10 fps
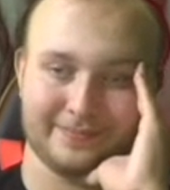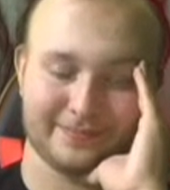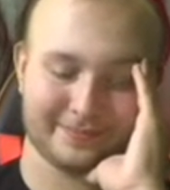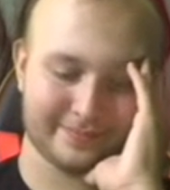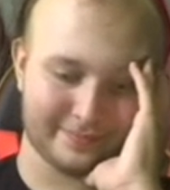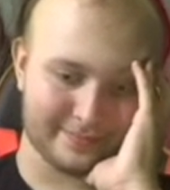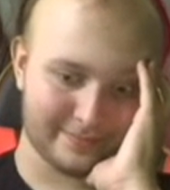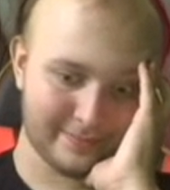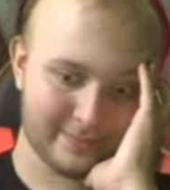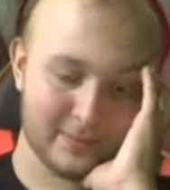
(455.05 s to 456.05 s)

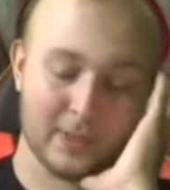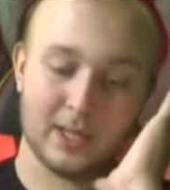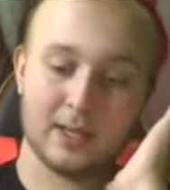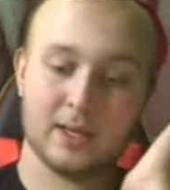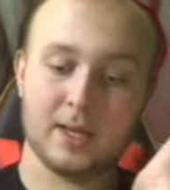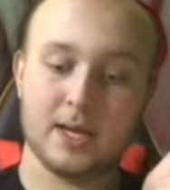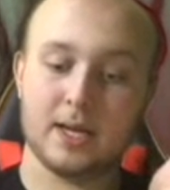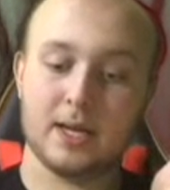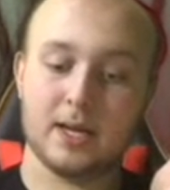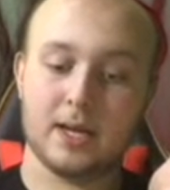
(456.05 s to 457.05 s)

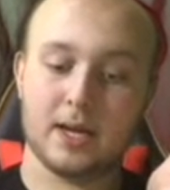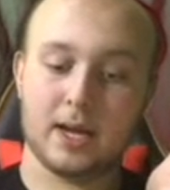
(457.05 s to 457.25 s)
Nothing is said.